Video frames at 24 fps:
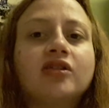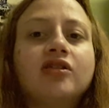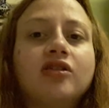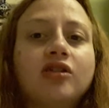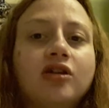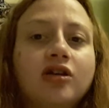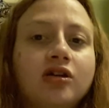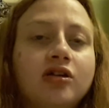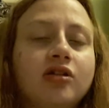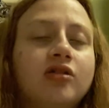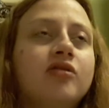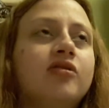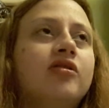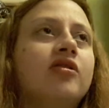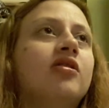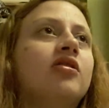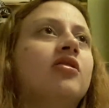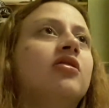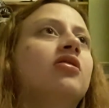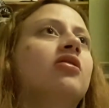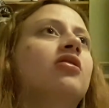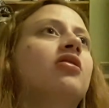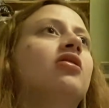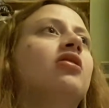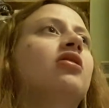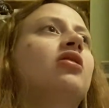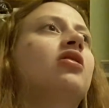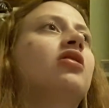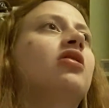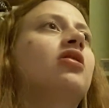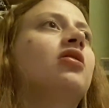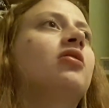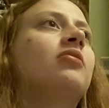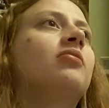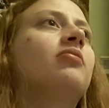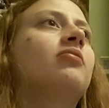I know that
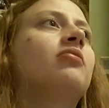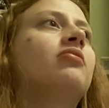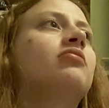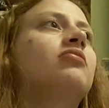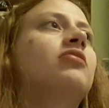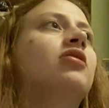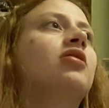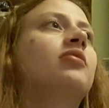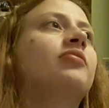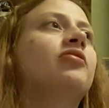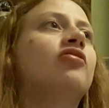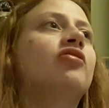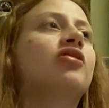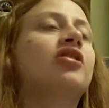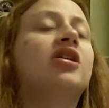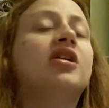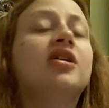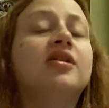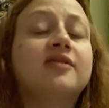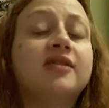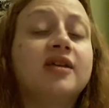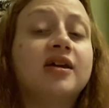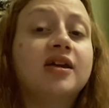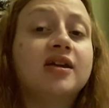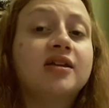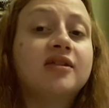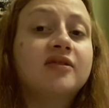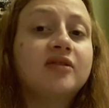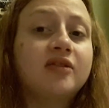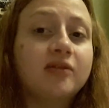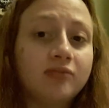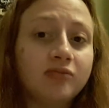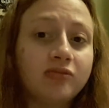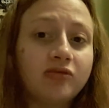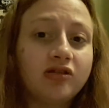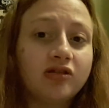hypotonic is a
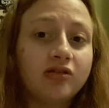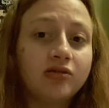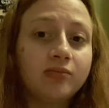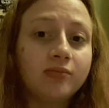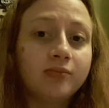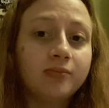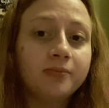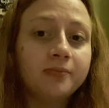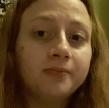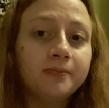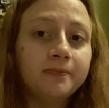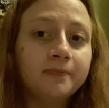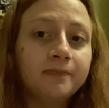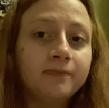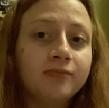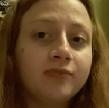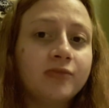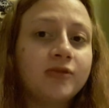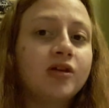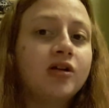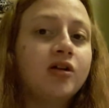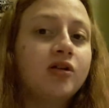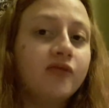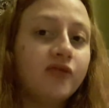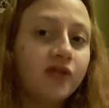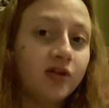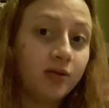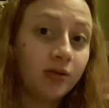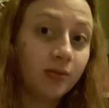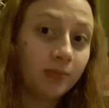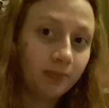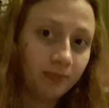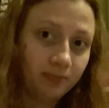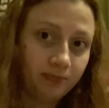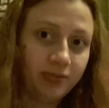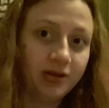symptom of
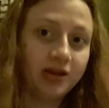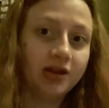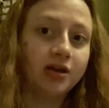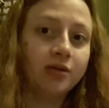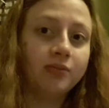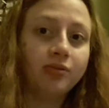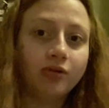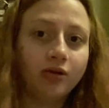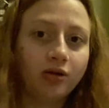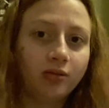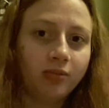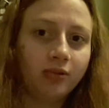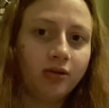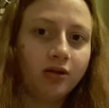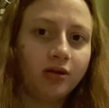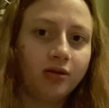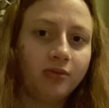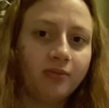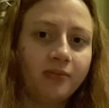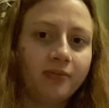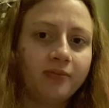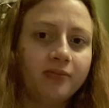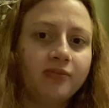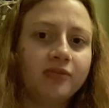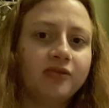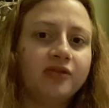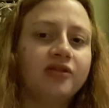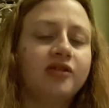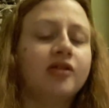a bigger problem.